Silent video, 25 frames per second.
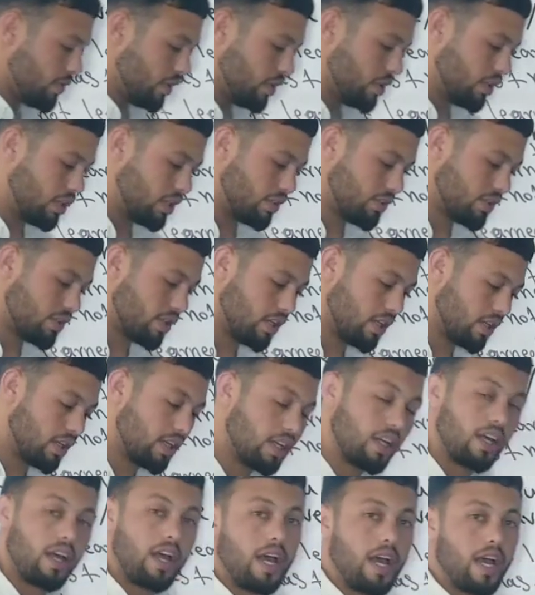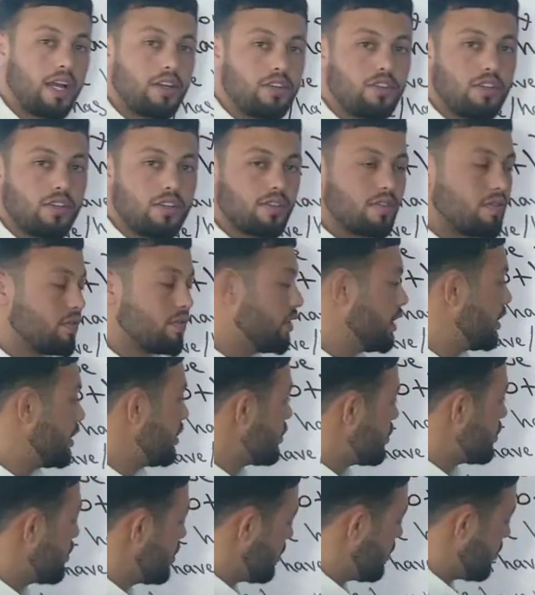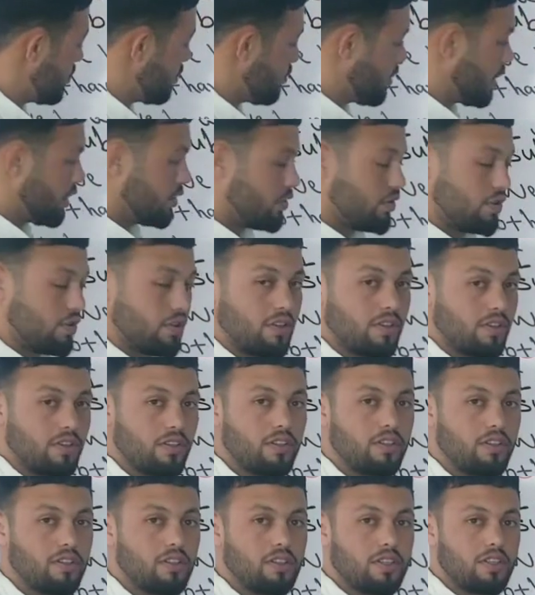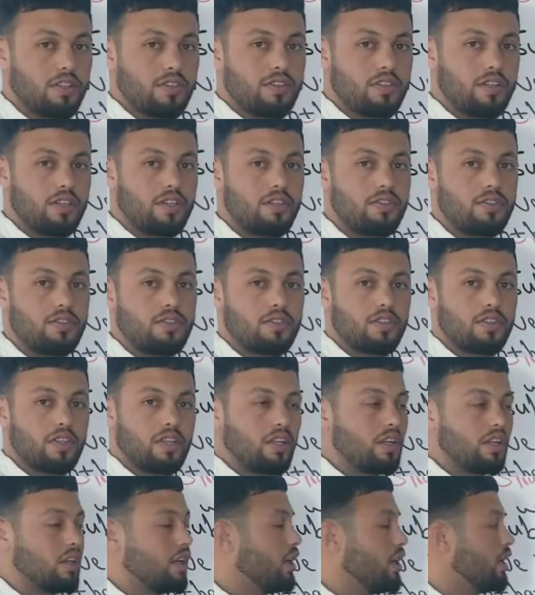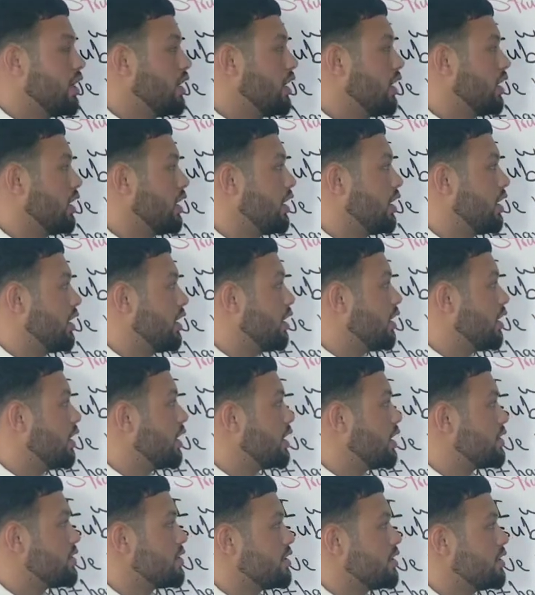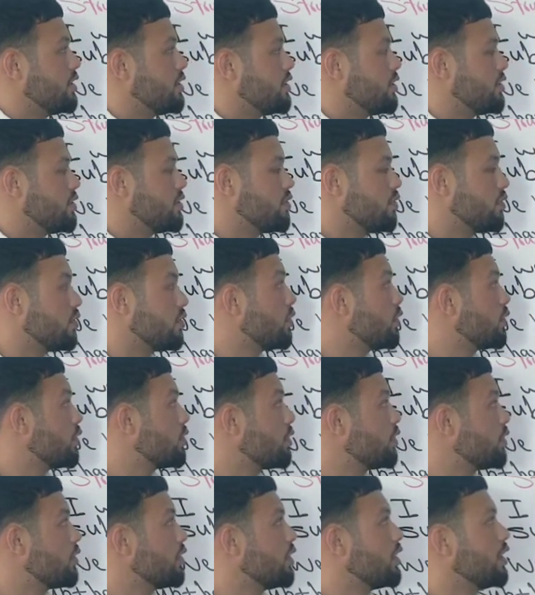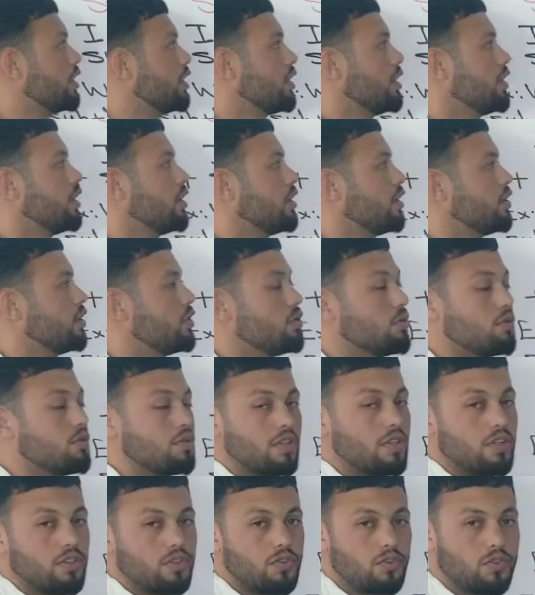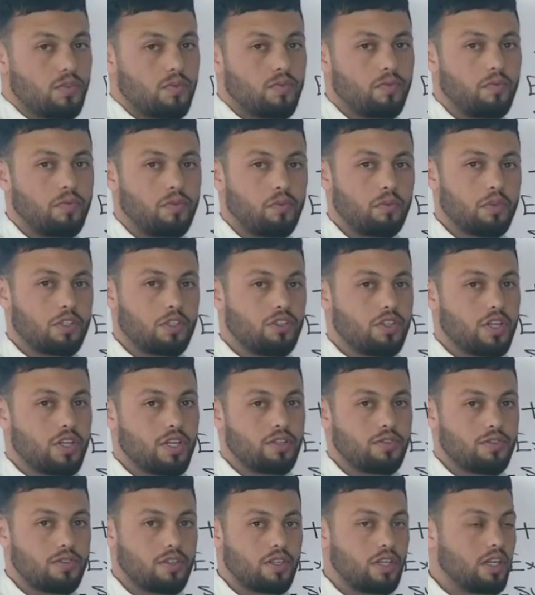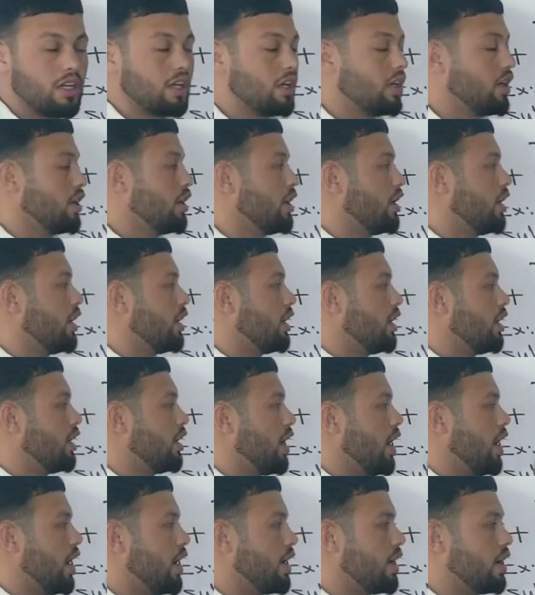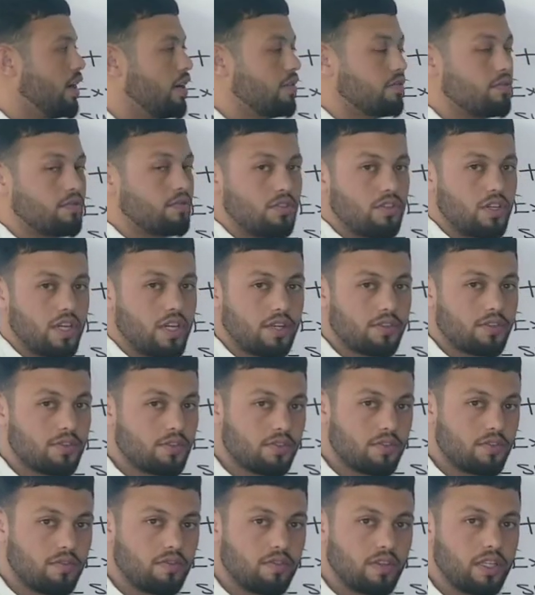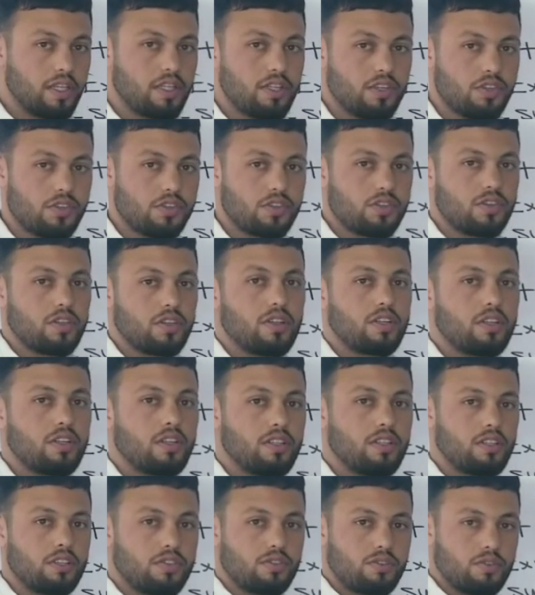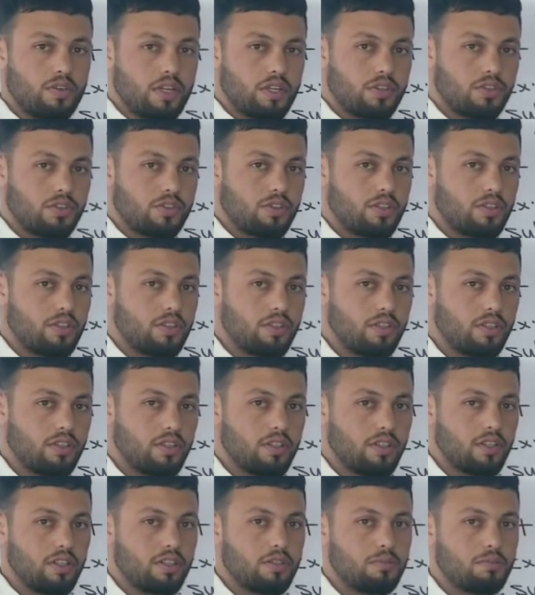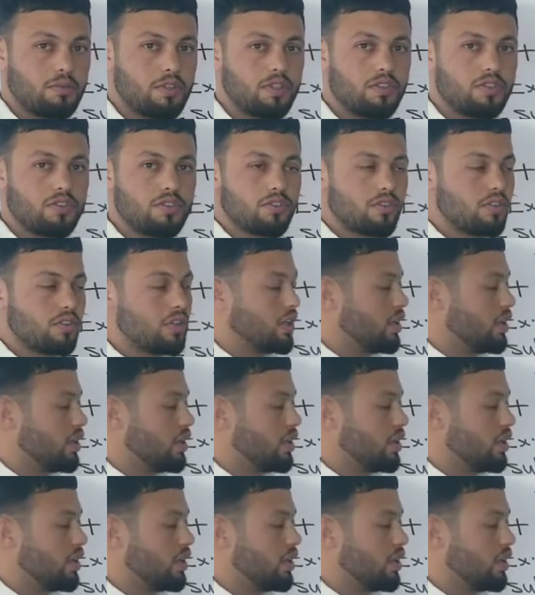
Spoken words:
I say, I just finished the structure. This is a sentence for usage with just. I have just finished the structure. It means